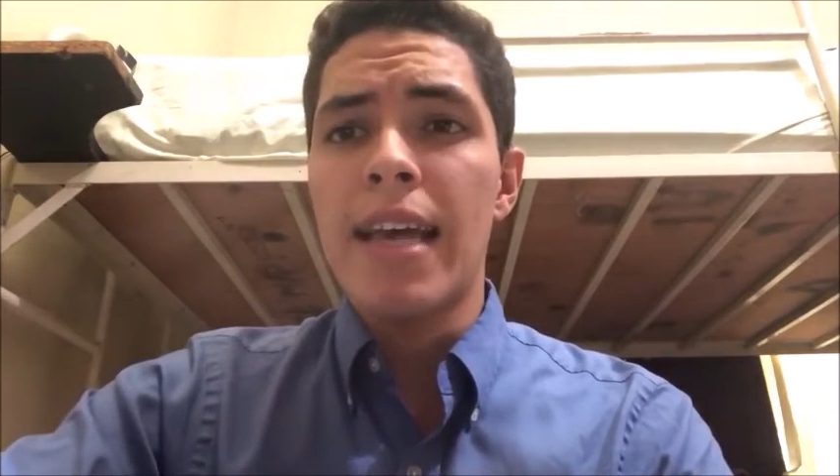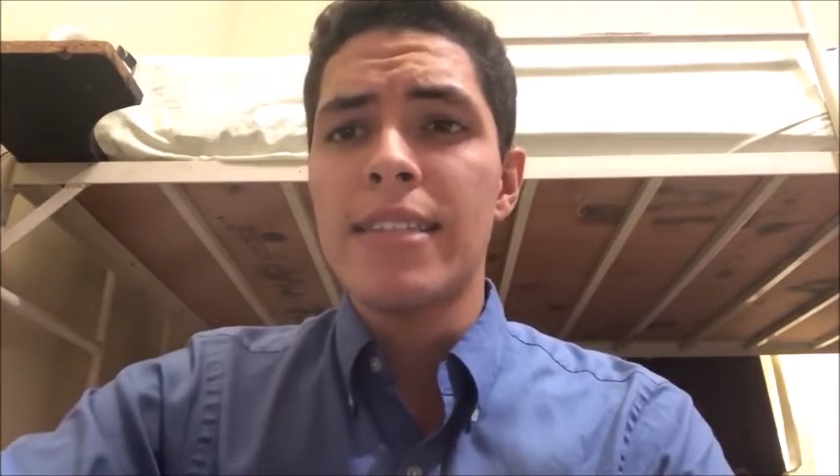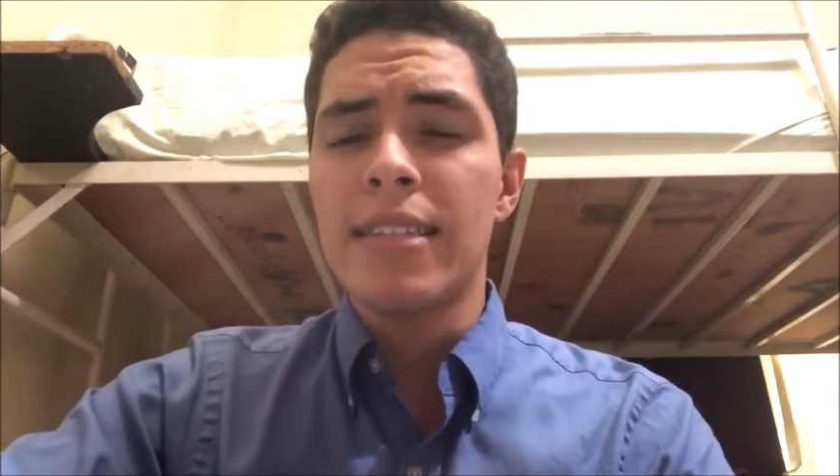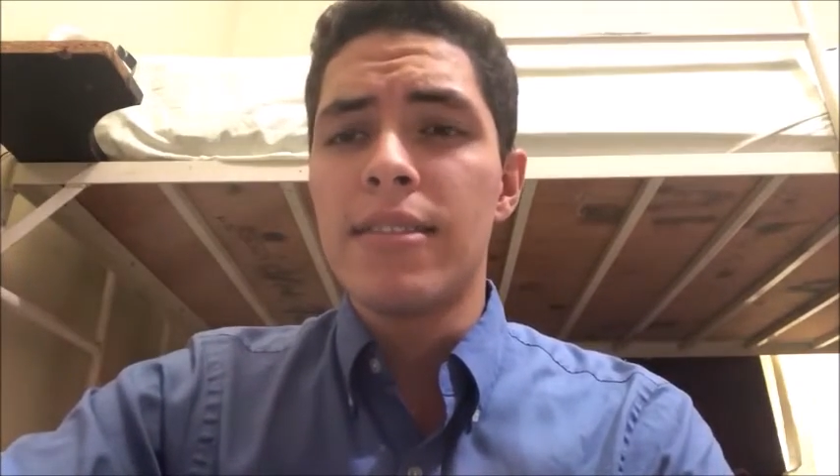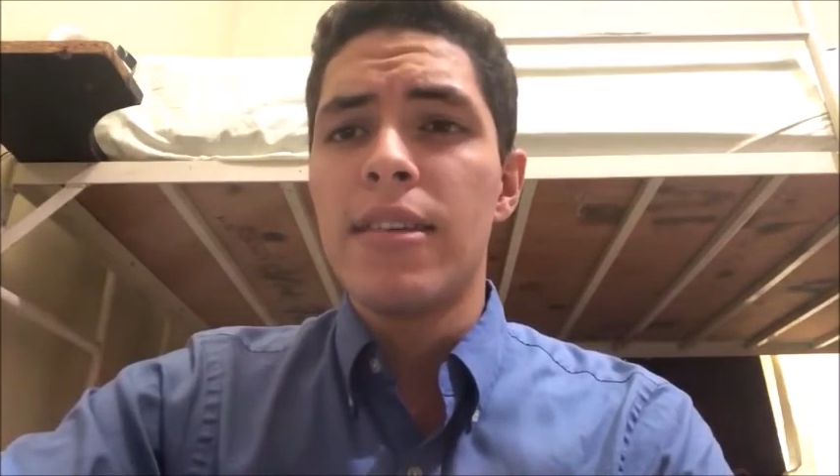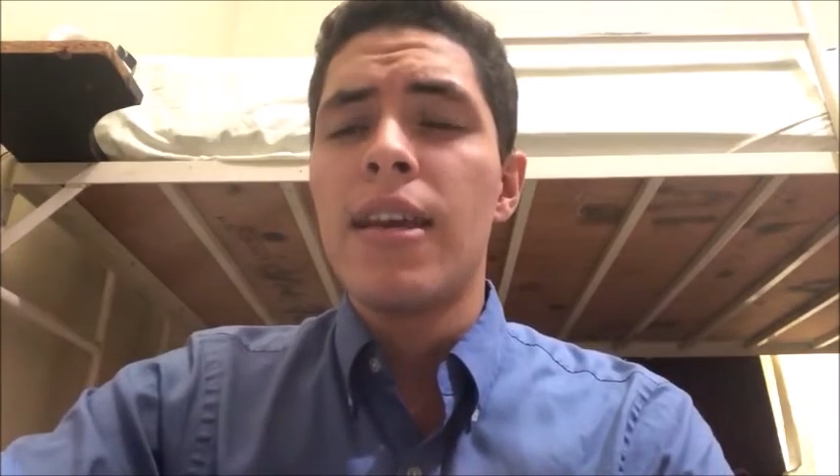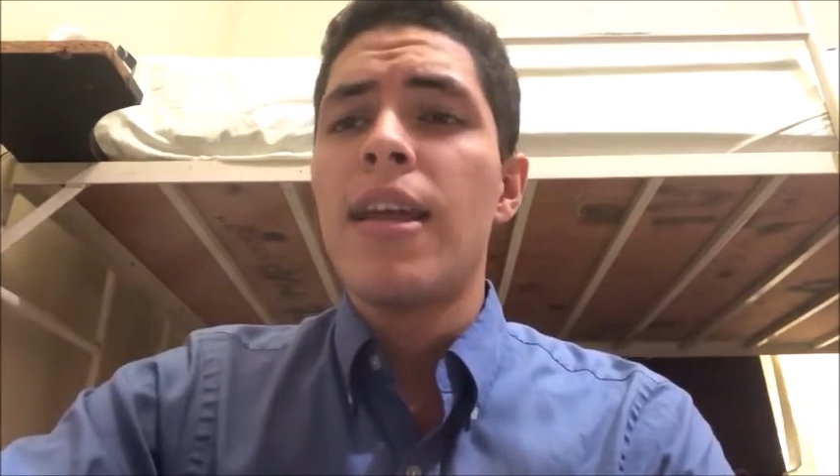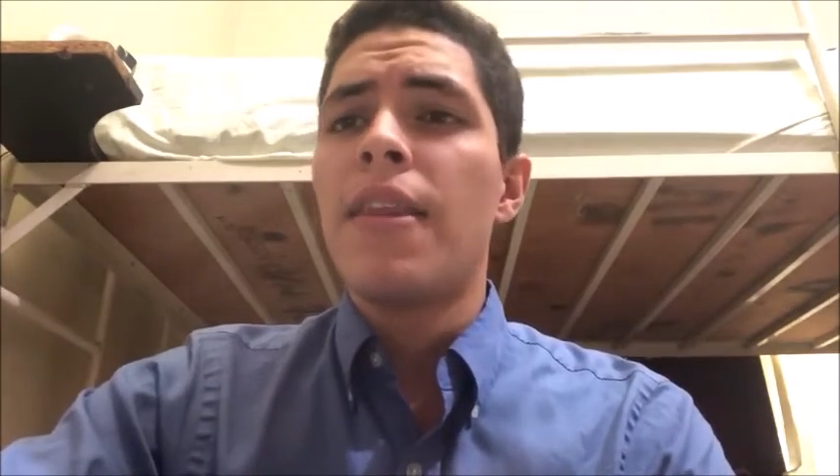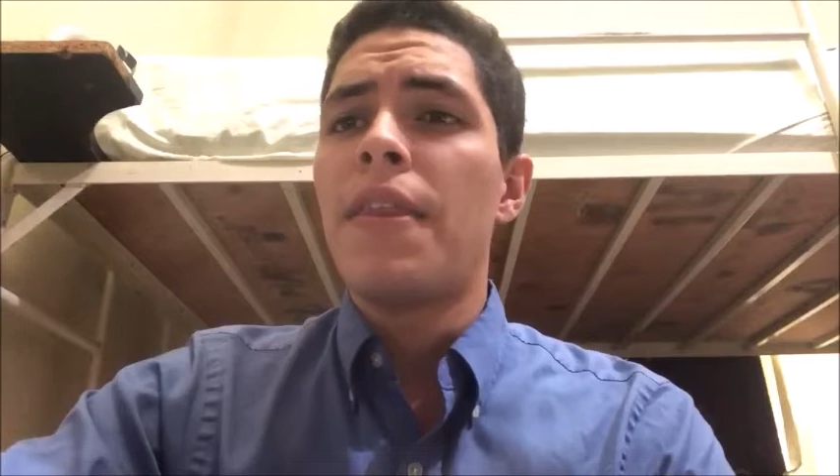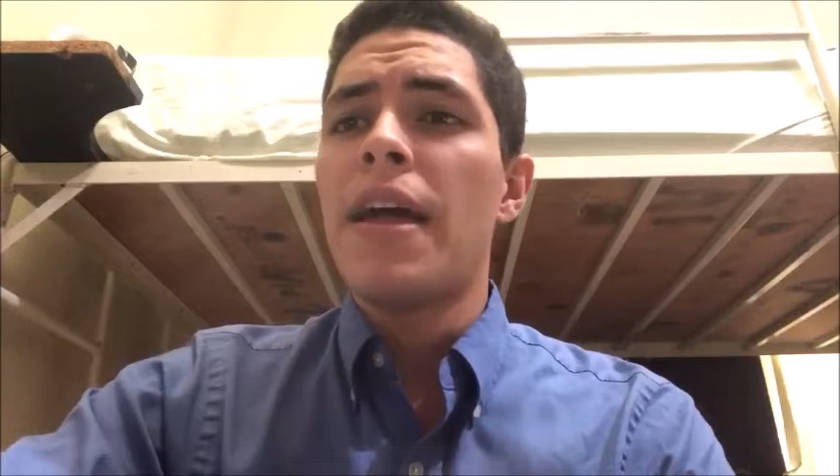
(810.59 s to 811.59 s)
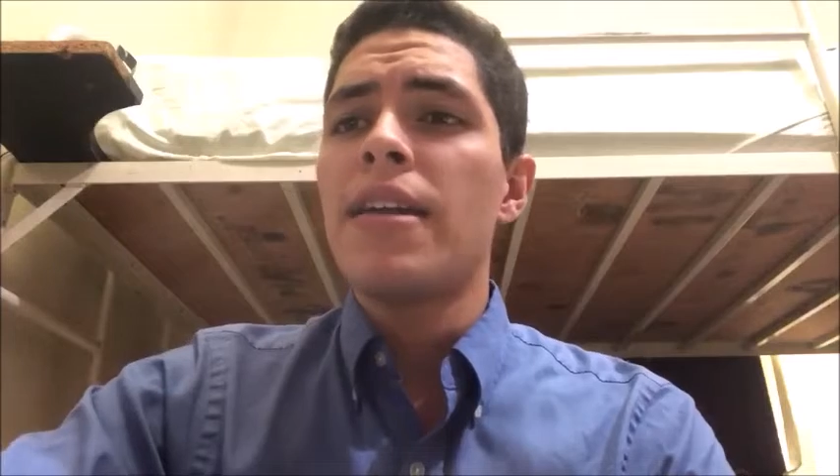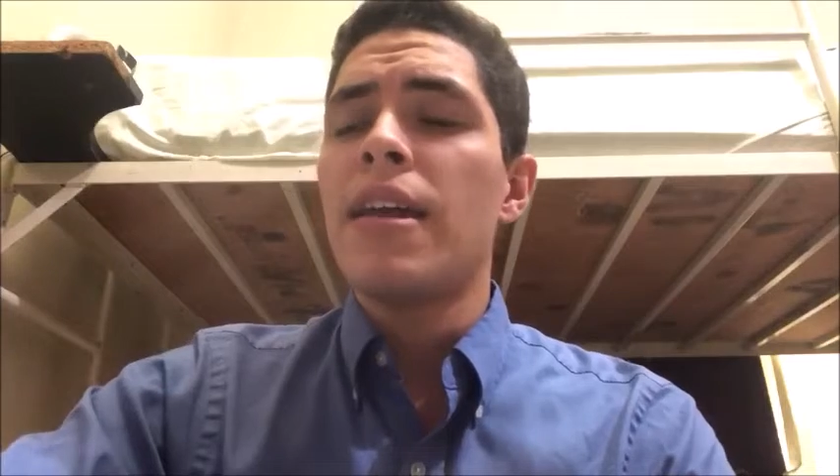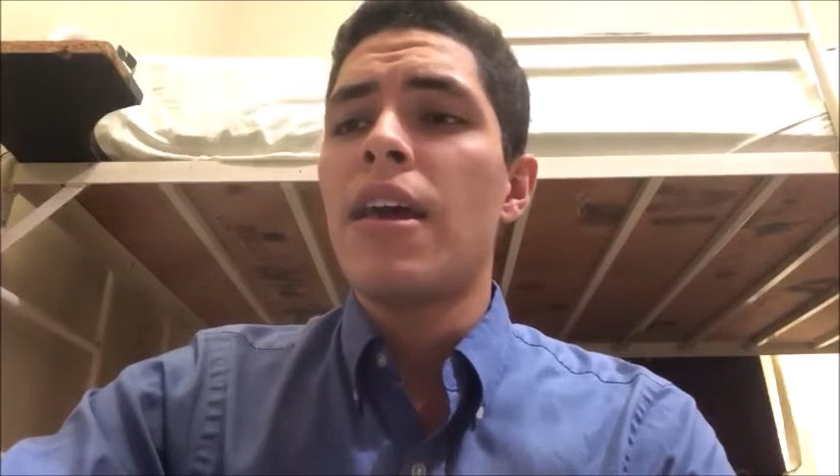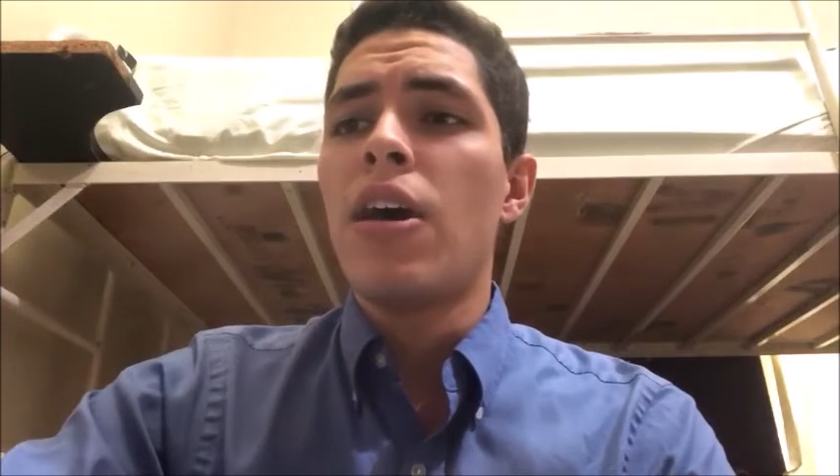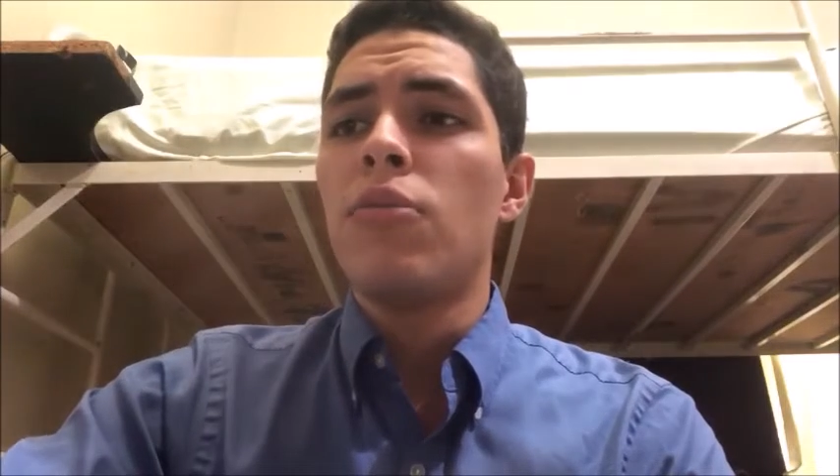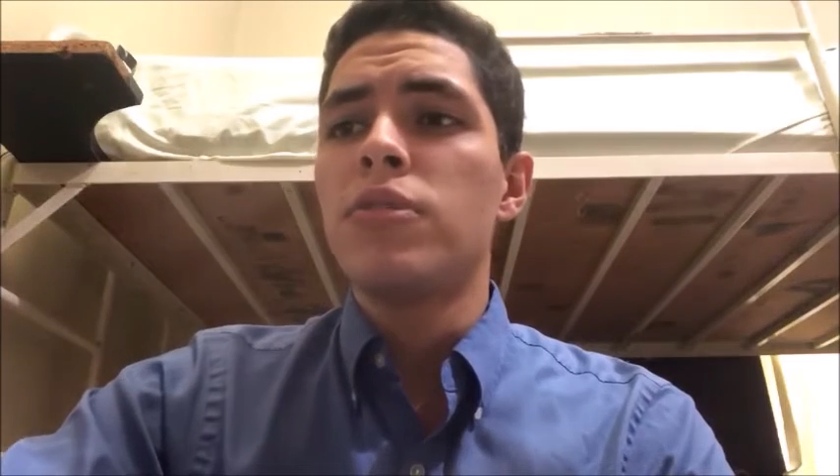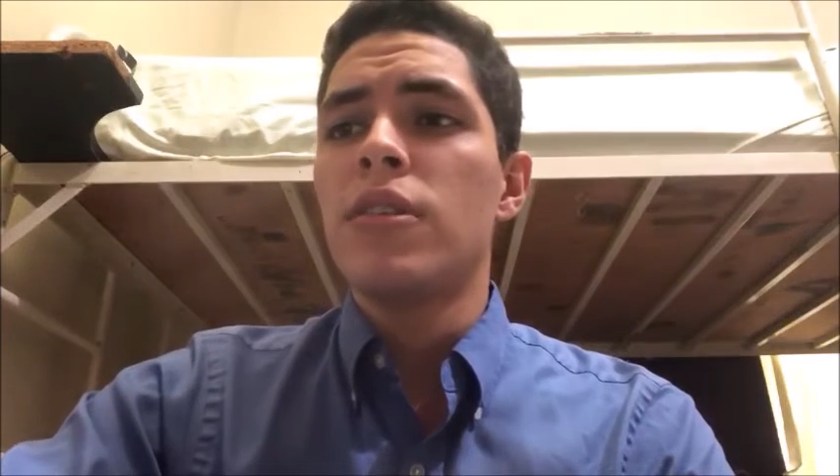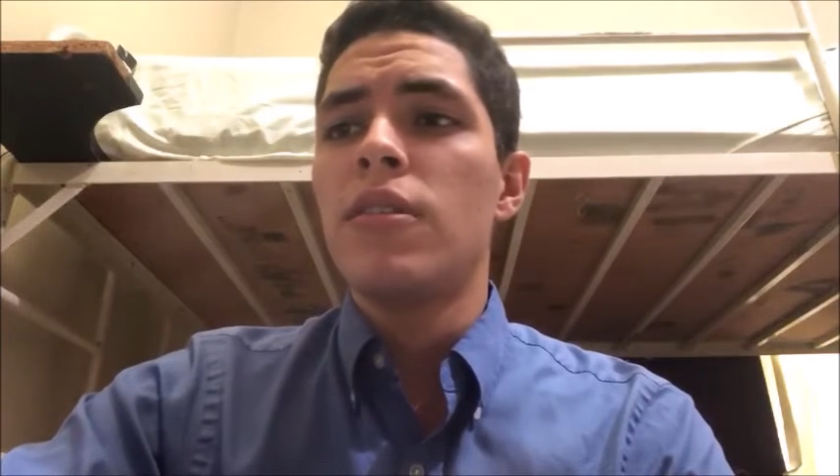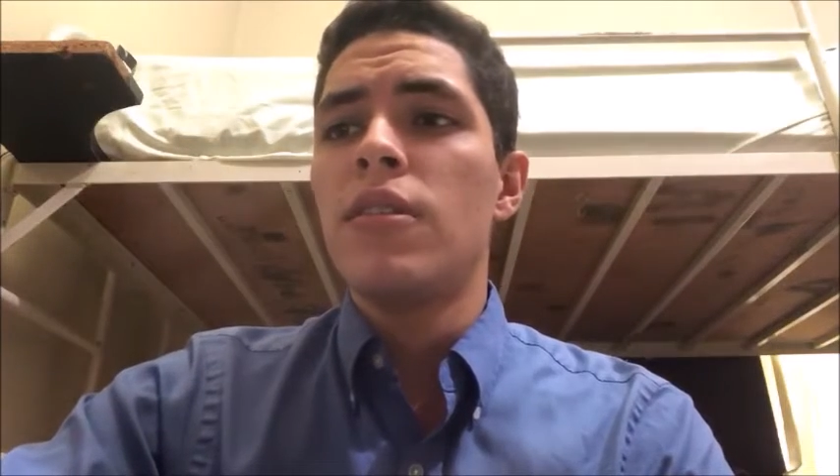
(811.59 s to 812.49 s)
acid that helps